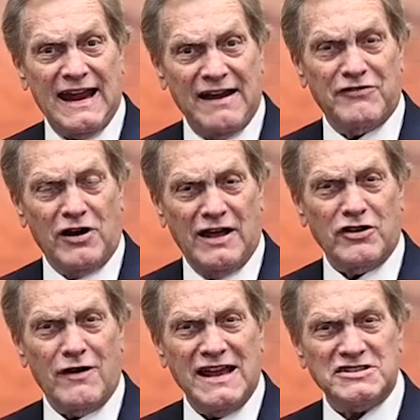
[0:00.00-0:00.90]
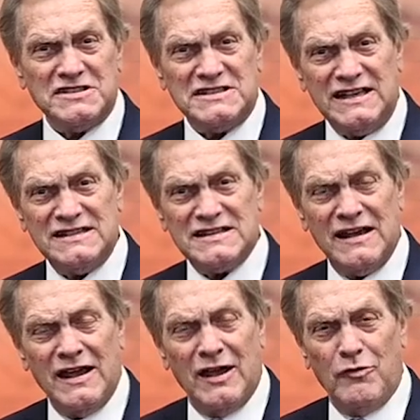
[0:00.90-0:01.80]
and for other agencies.
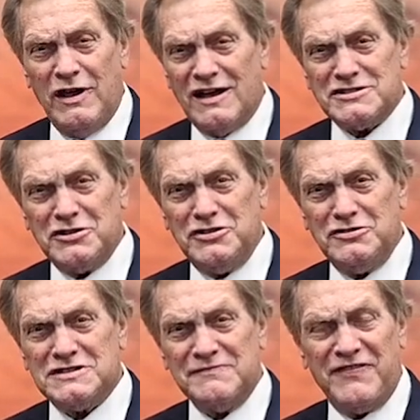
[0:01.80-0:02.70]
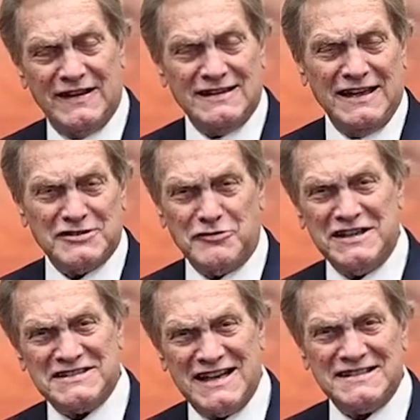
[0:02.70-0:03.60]
We also do some fun things. When
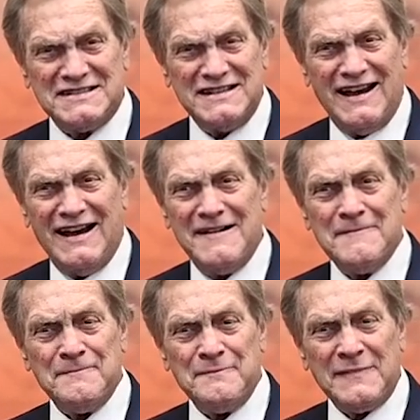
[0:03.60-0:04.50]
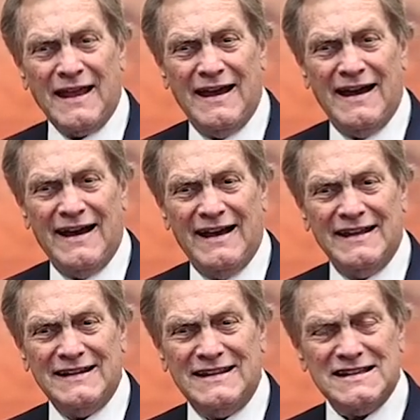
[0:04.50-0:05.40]
it says
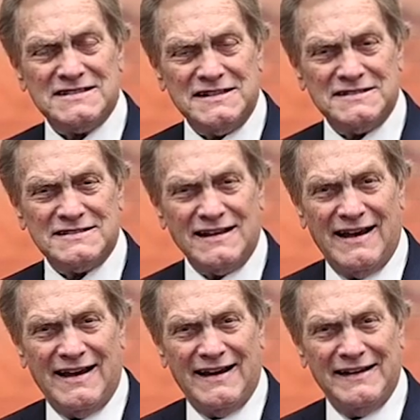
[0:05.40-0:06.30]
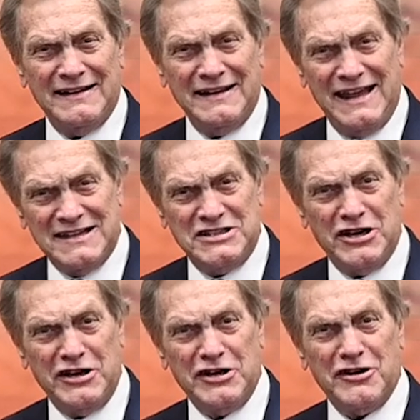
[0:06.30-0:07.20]
this is
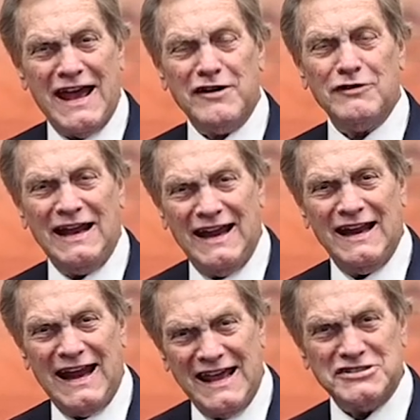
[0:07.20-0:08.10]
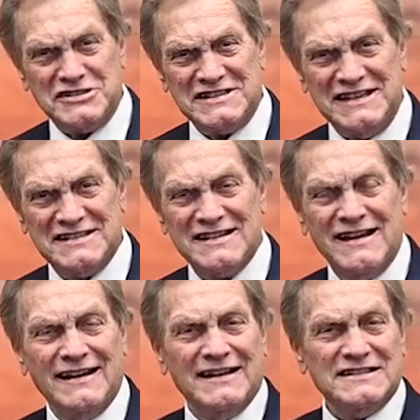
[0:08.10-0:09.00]
Interior and Related Agencies,
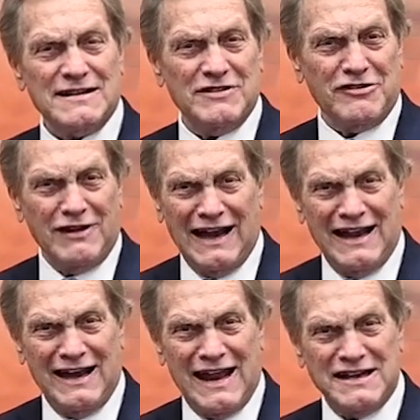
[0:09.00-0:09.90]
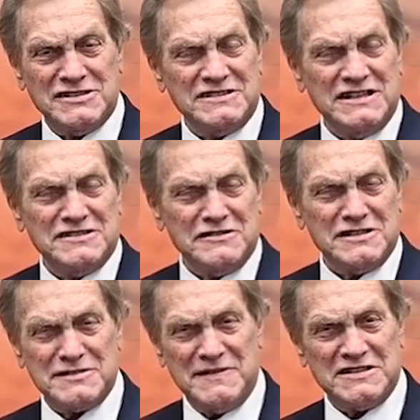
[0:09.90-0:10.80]
some of the related agencies are the
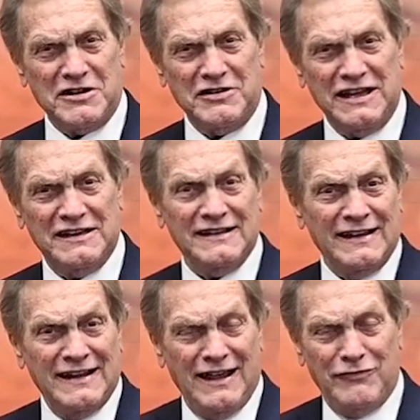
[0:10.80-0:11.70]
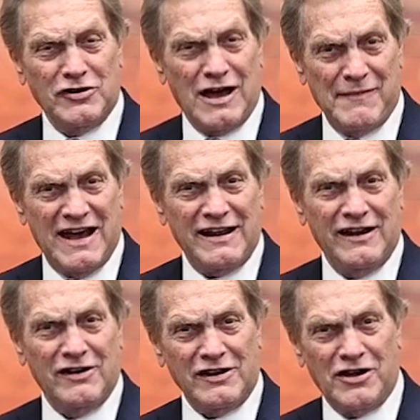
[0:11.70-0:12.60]
Smithsonian. If you come out
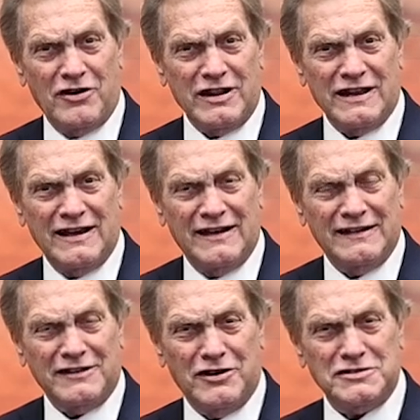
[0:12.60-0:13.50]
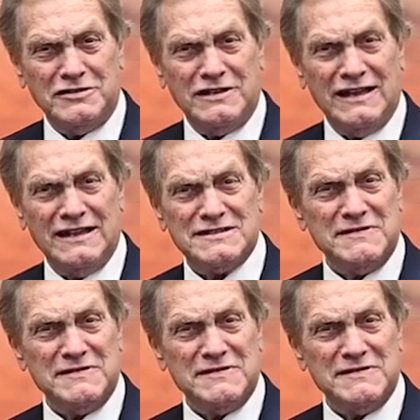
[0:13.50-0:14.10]
here and go to the